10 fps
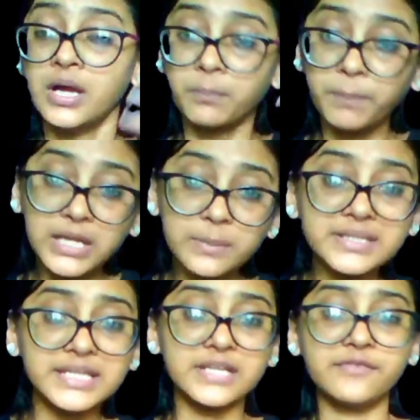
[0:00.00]

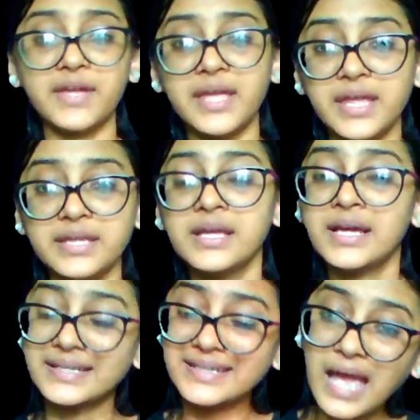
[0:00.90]
pulmonary
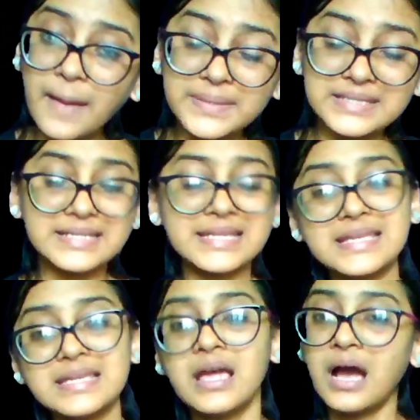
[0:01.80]
vein,
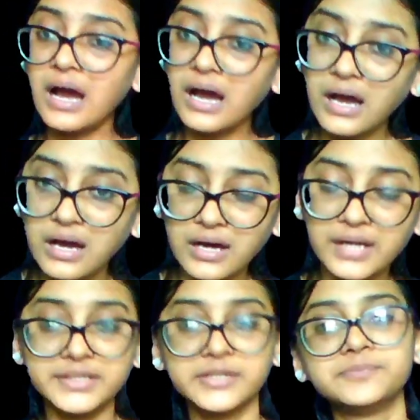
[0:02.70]
capillary,
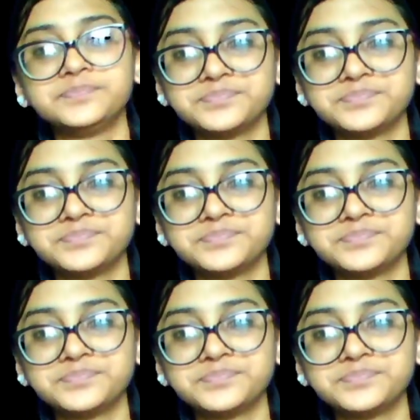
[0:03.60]
heart?